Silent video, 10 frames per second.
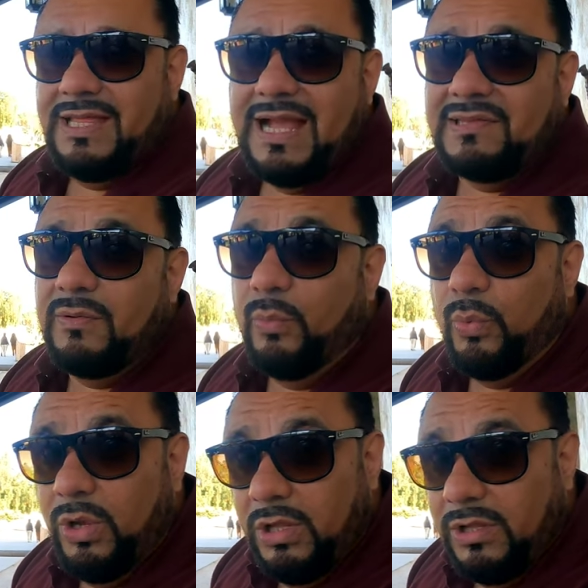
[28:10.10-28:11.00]
They got
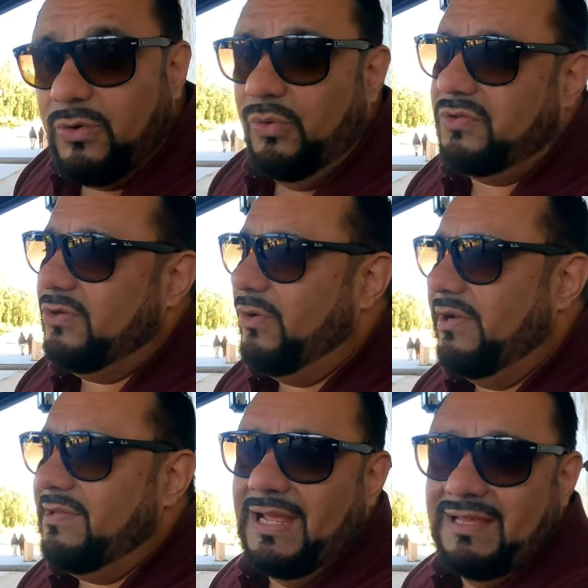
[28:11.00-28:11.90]
some really cool
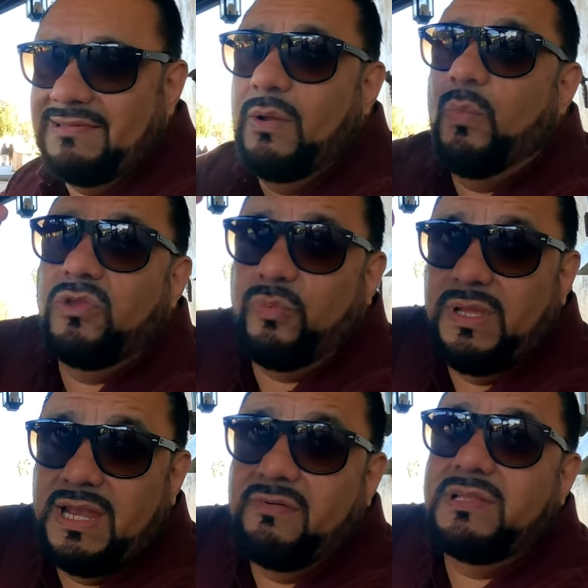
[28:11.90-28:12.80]
stories. And like I said, once we
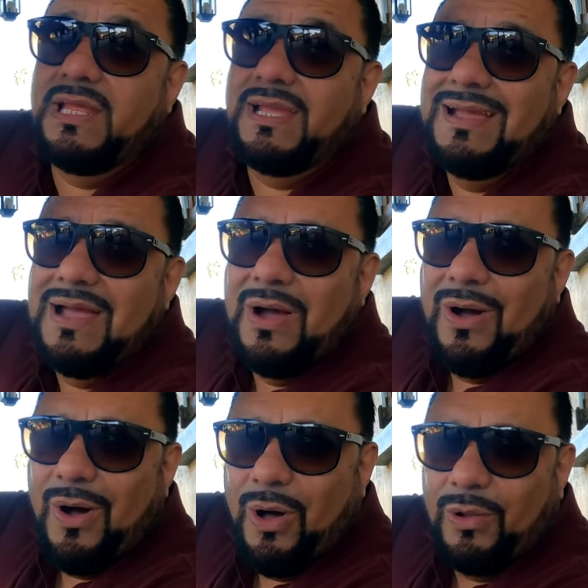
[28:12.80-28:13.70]
get everything
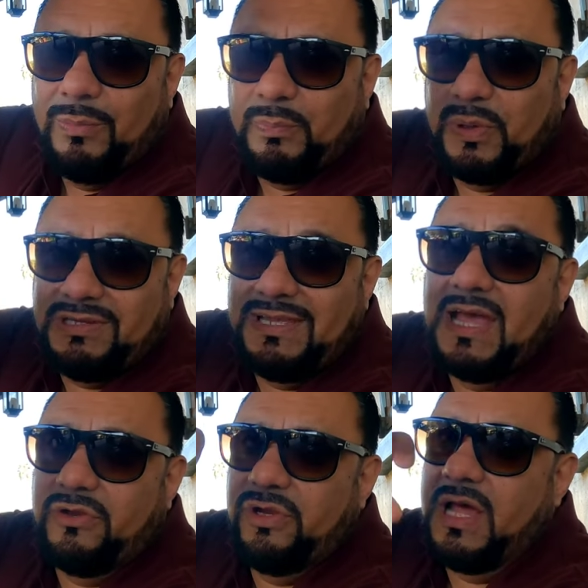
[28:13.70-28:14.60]
all put
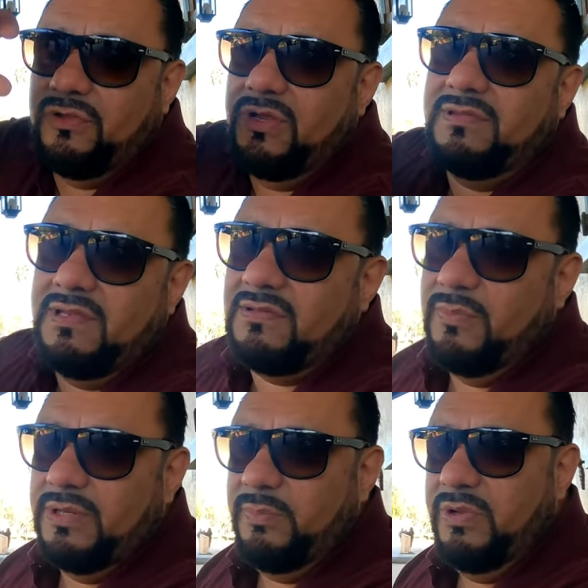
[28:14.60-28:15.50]
together, you guys are going to see
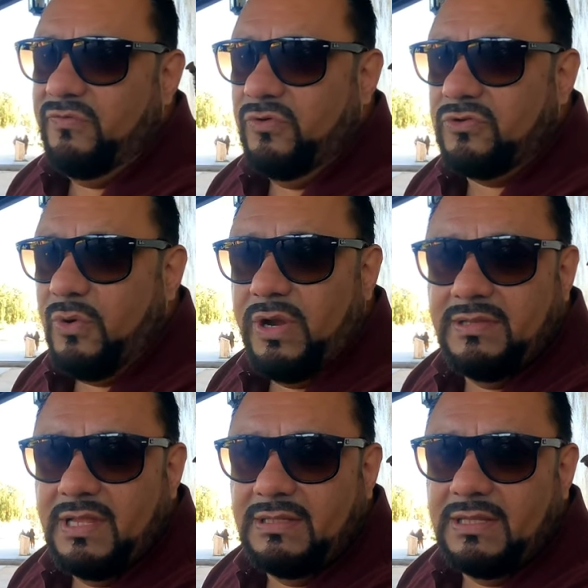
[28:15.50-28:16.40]
some of the beautiful
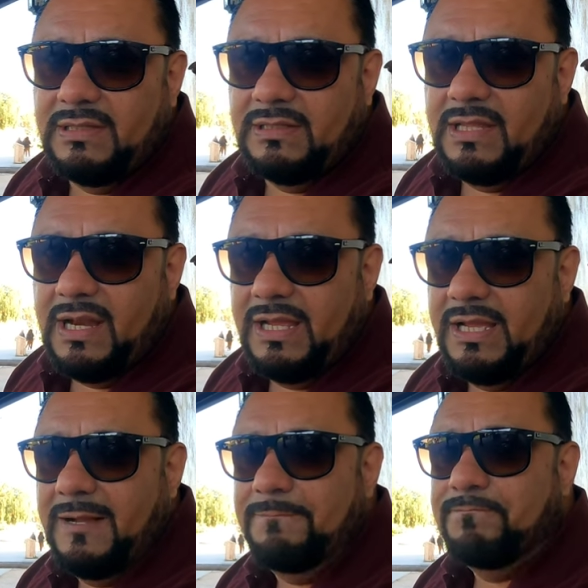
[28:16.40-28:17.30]
stories that
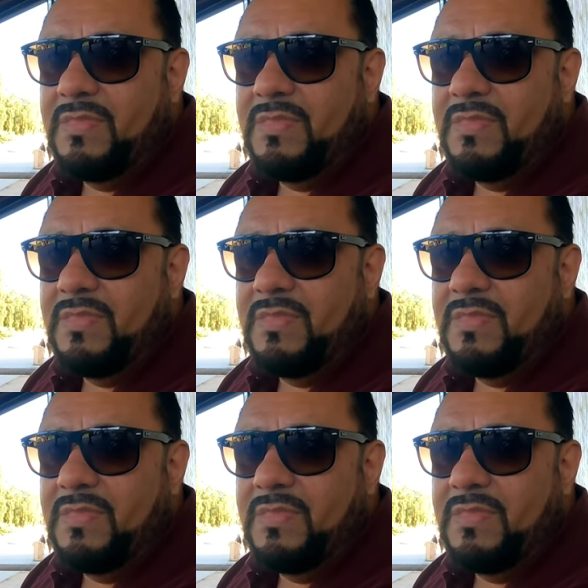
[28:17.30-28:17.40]
I